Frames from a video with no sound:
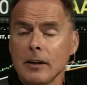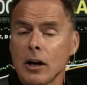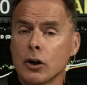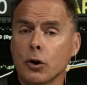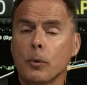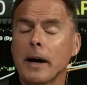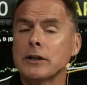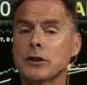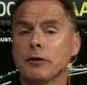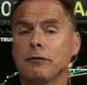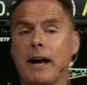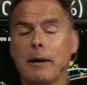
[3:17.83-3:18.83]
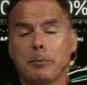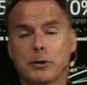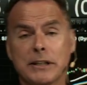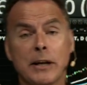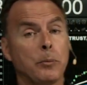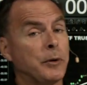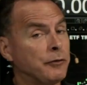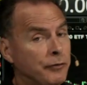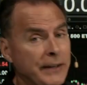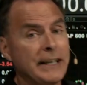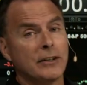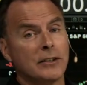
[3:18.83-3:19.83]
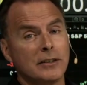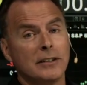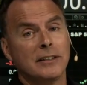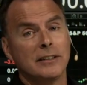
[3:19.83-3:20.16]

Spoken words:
a correction of 5% would feel